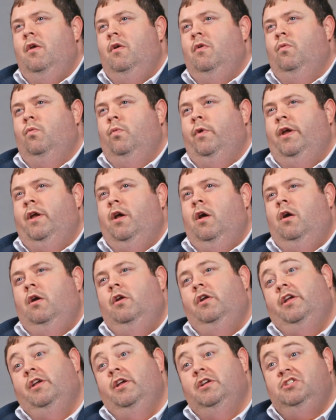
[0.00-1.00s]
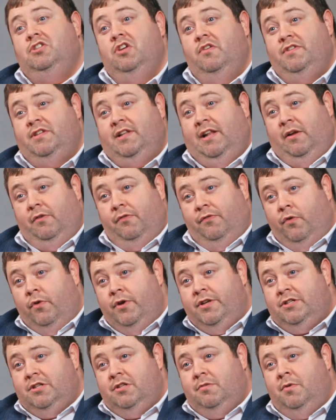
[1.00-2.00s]
We are looking at Service Cloud
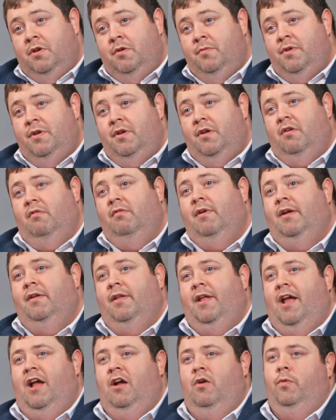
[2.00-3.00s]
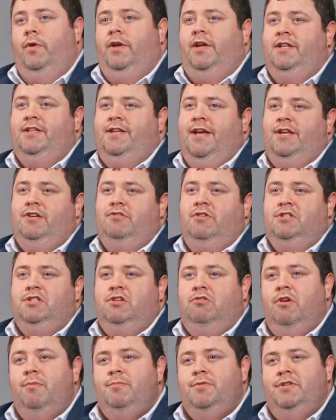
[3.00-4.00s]
Voice at the moment around how we can take
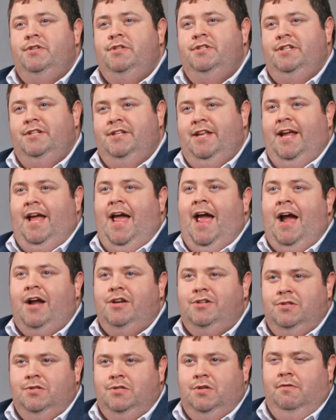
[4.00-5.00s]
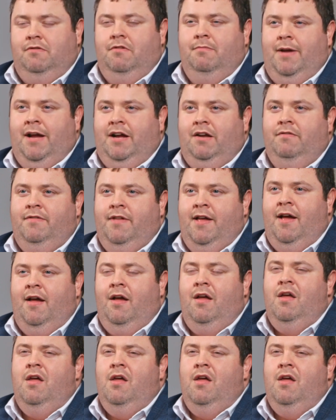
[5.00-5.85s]
transcriptions and take actions off the back of that.